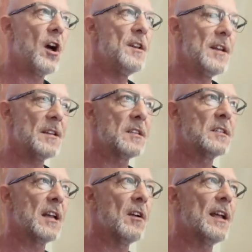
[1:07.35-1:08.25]

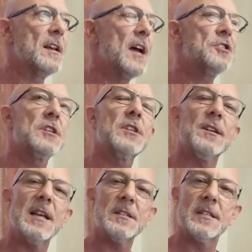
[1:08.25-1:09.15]
unnecessary and not just
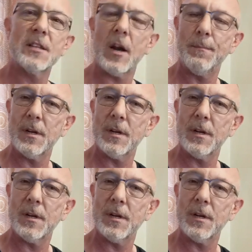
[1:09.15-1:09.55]
unnecessary